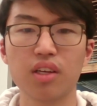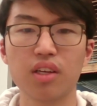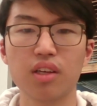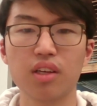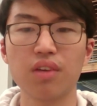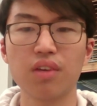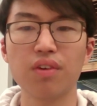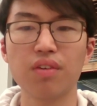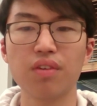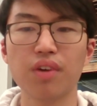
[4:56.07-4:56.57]

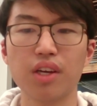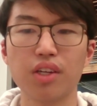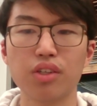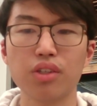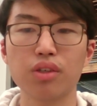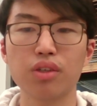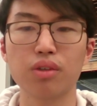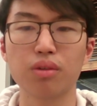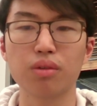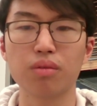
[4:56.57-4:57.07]
even if I
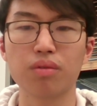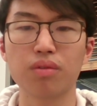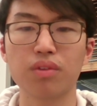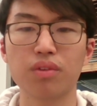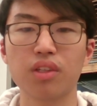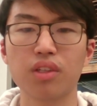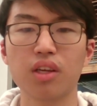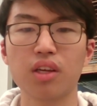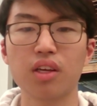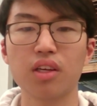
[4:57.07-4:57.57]
do,
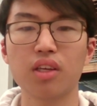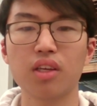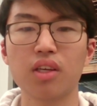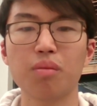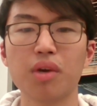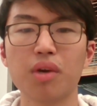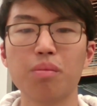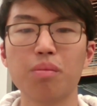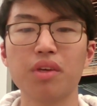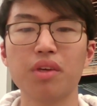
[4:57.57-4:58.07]
he
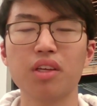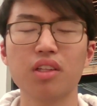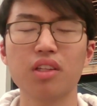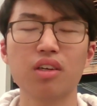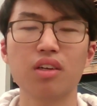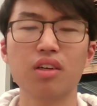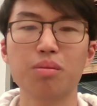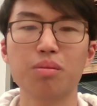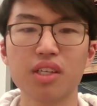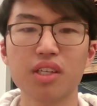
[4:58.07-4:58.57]
might be a
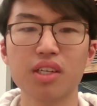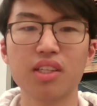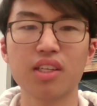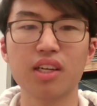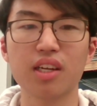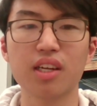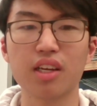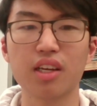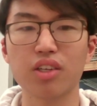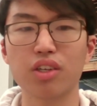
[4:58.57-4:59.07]
little upset that
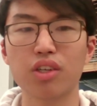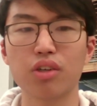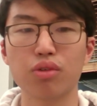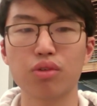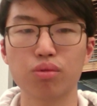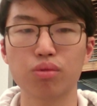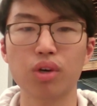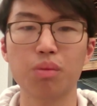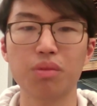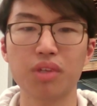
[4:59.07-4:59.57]
I
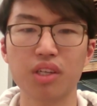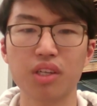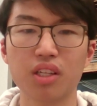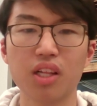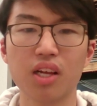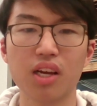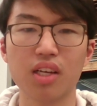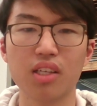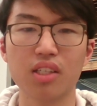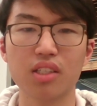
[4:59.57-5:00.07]
dropped the
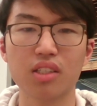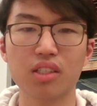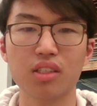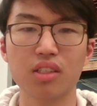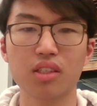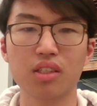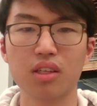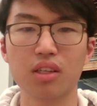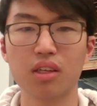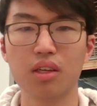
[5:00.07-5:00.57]
class.
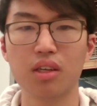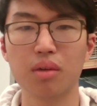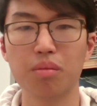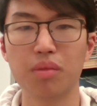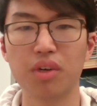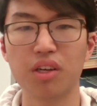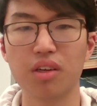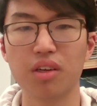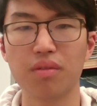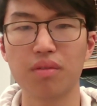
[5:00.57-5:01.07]

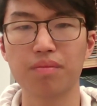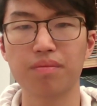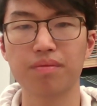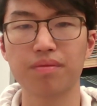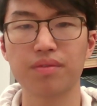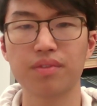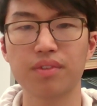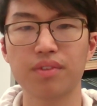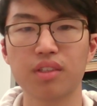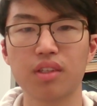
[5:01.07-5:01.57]
But
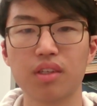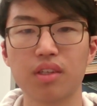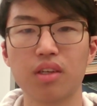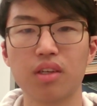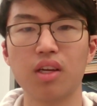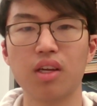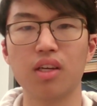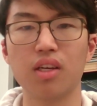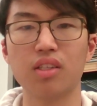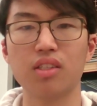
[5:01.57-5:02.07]

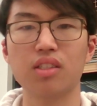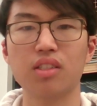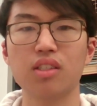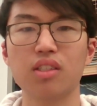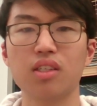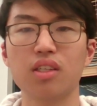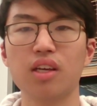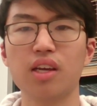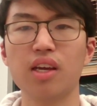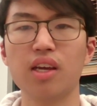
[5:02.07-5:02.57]

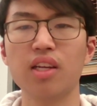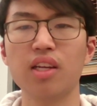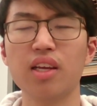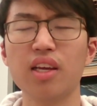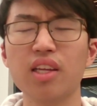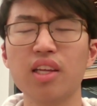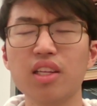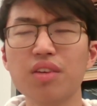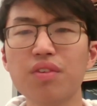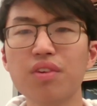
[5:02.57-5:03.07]

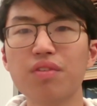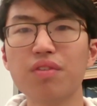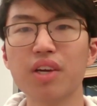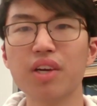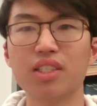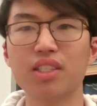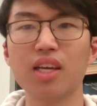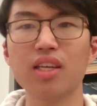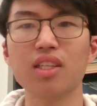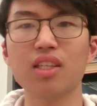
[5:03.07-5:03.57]
And even if I
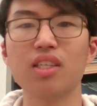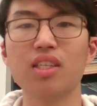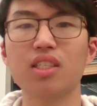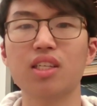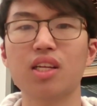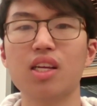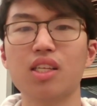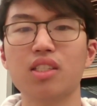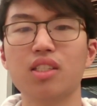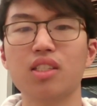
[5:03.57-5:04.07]
take this
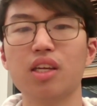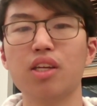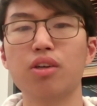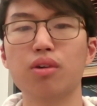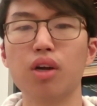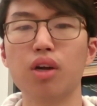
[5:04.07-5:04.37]
class later